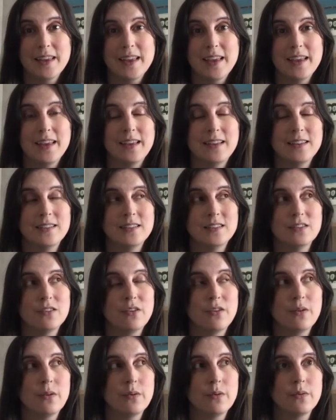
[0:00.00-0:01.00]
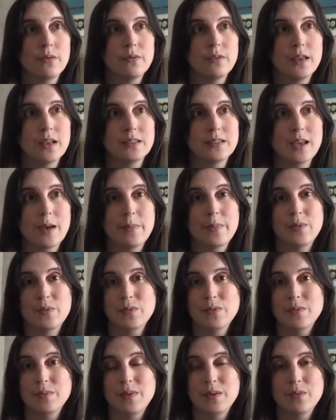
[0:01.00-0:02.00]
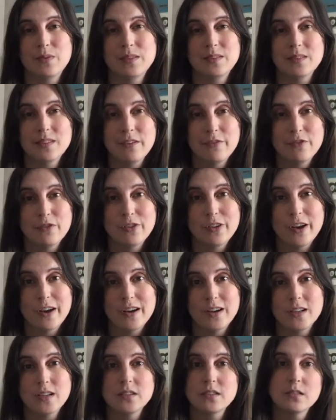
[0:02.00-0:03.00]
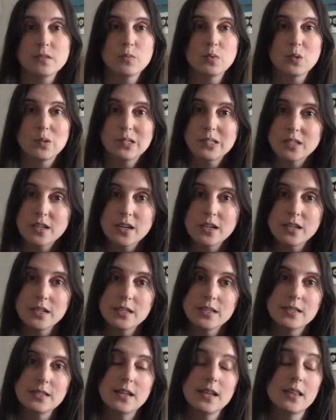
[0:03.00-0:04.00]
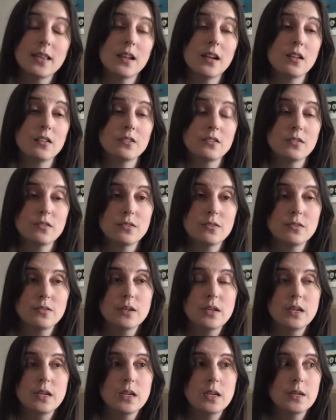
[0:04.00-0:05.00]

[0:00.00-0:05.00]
And so that's happened with me with several artists, some quilt artists, and then also